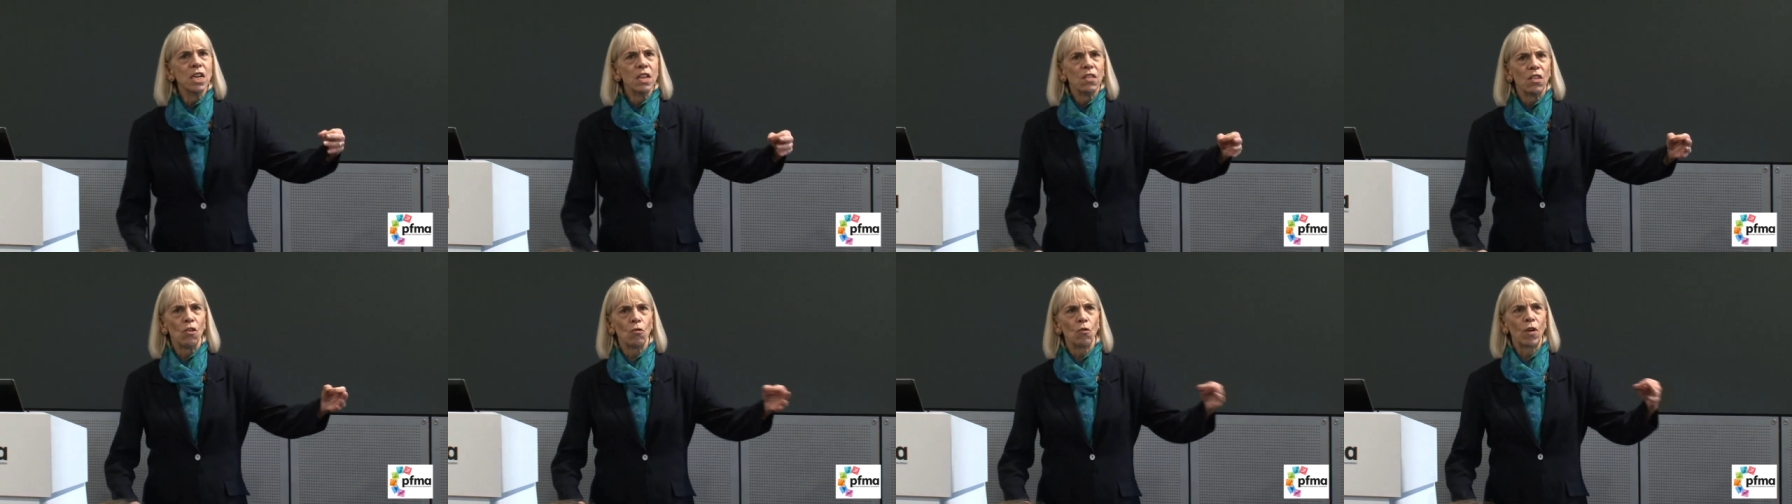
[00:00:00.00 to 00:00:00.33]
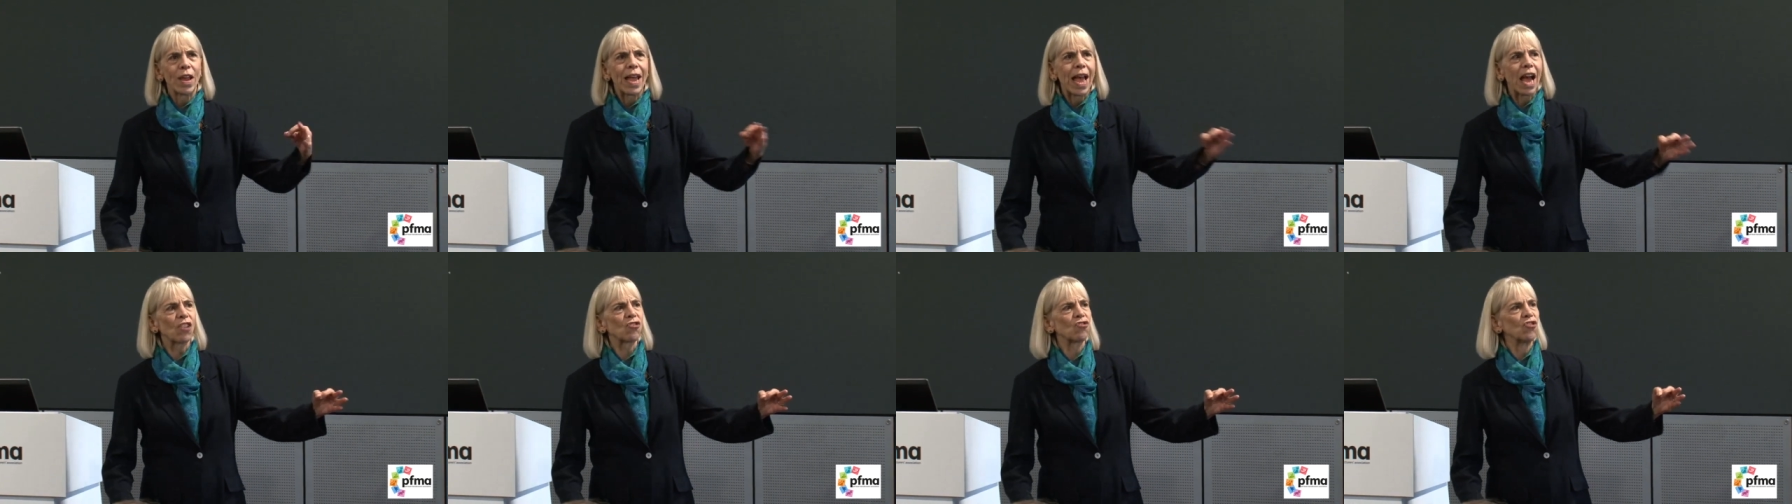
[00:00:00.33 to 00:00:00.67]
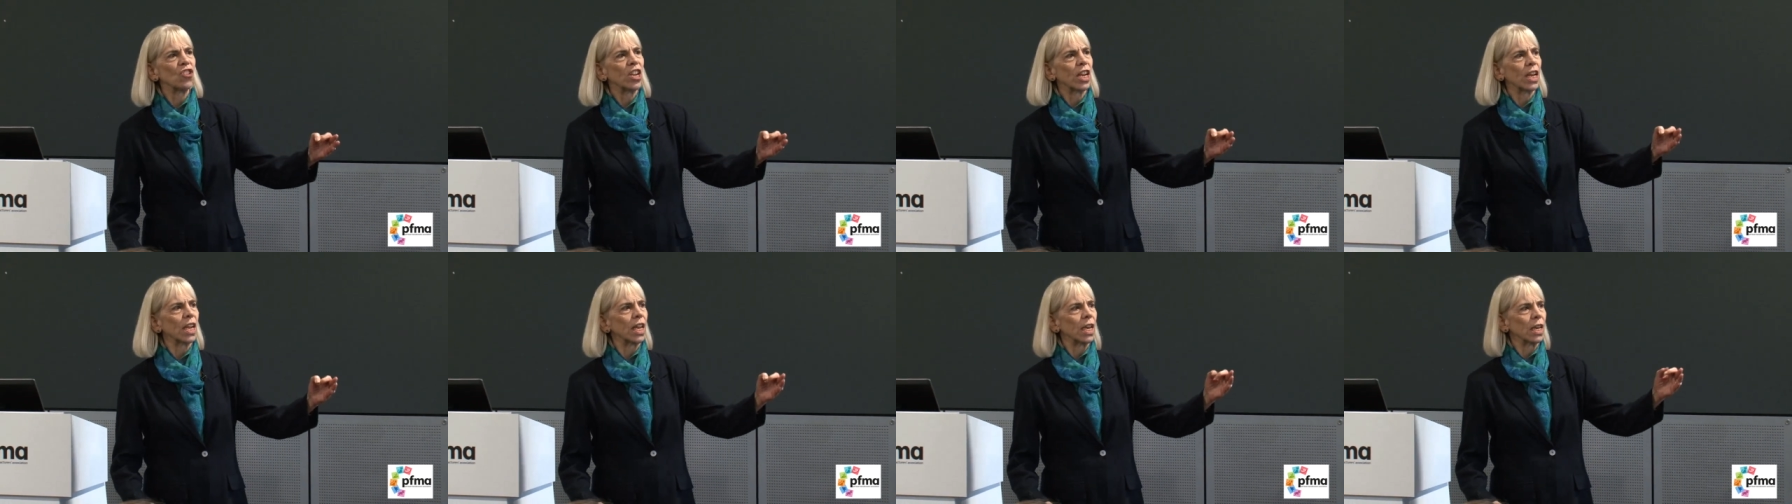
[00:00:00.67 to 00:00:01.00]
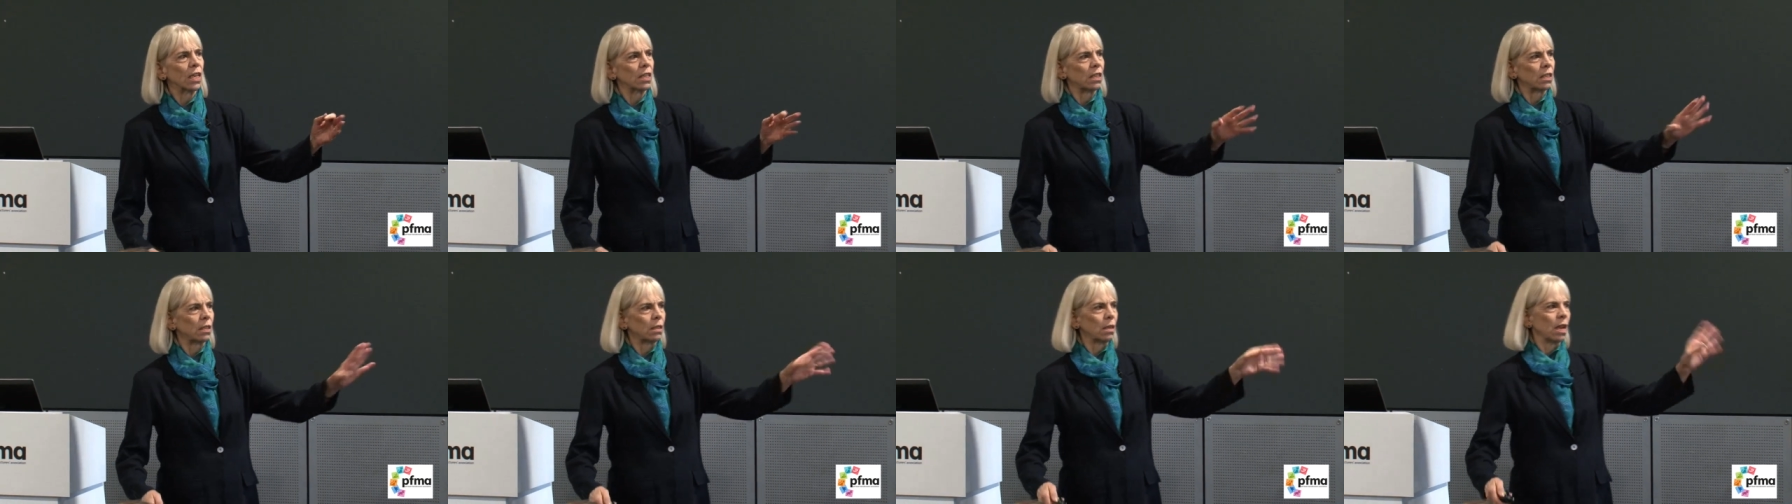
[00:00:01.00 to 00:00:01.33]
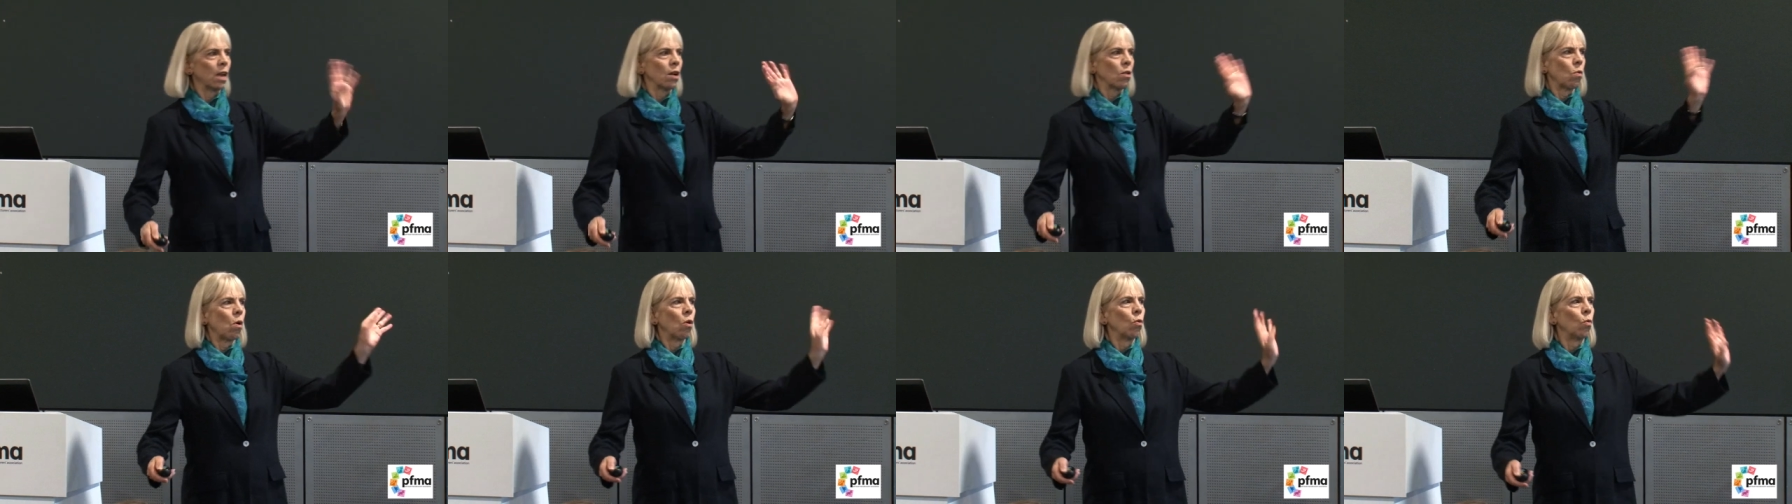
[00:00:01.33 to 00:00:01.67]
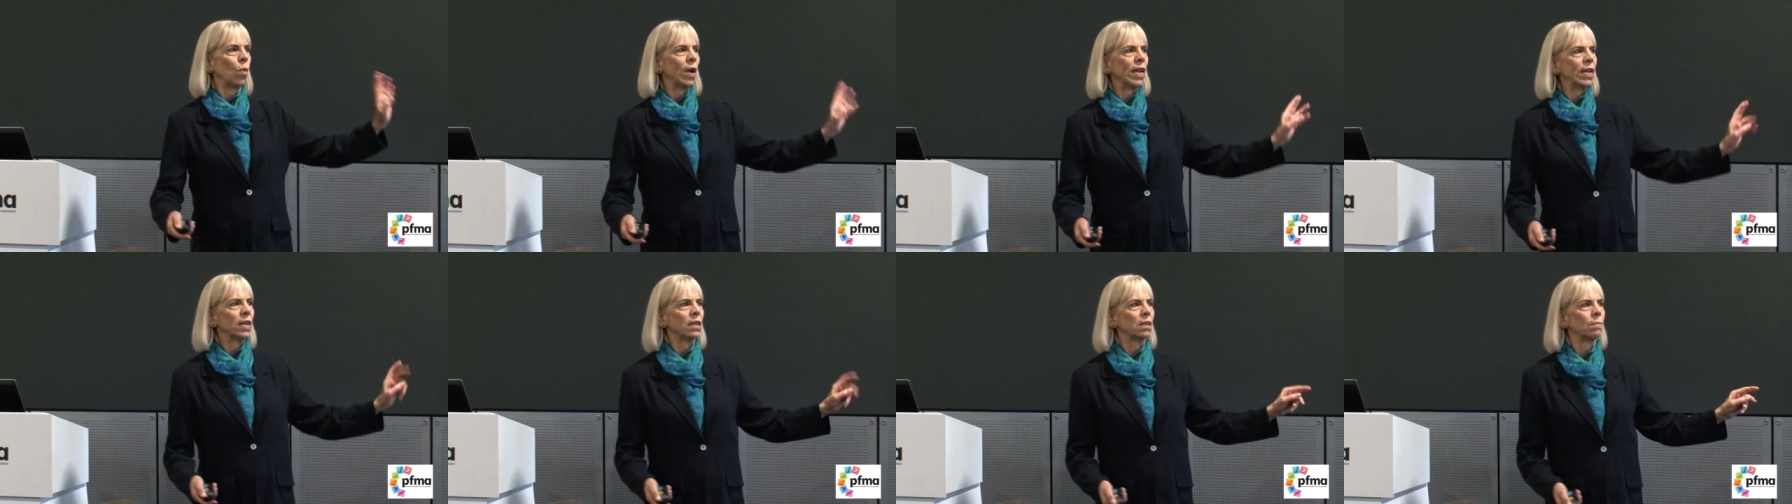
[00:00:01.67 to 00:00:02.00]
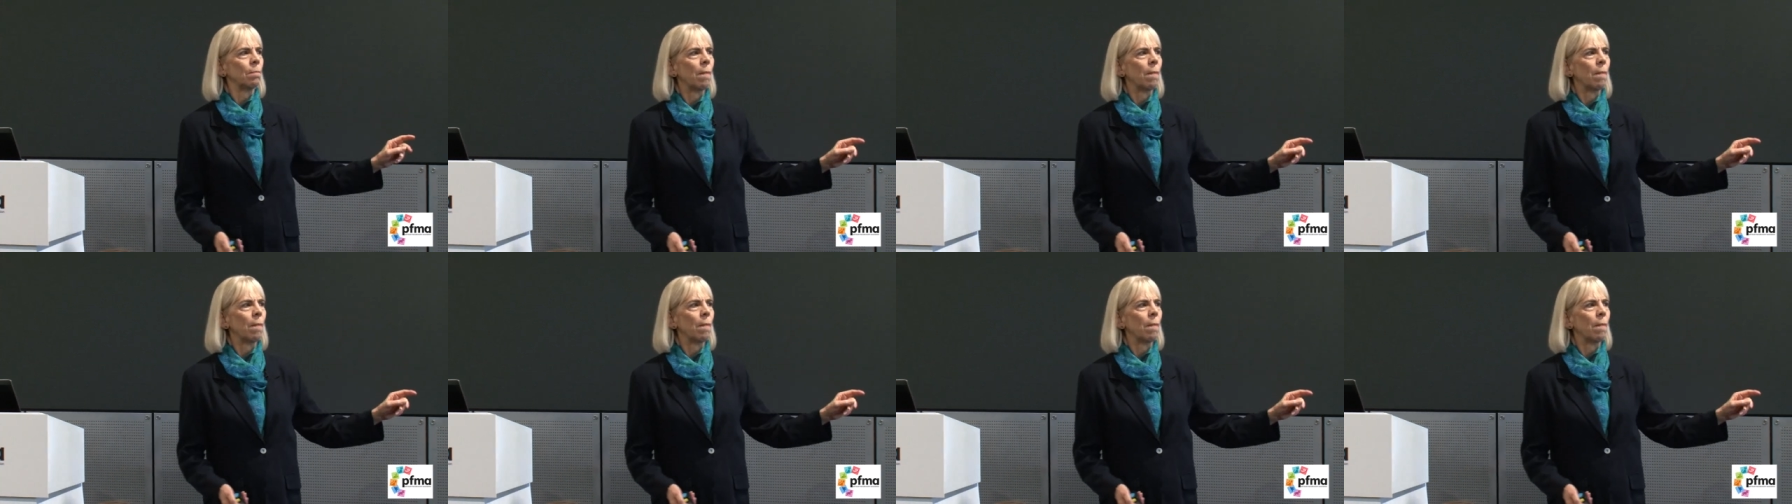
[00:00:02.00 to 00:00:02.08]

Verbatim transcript: the reaction against, you know, all wheat is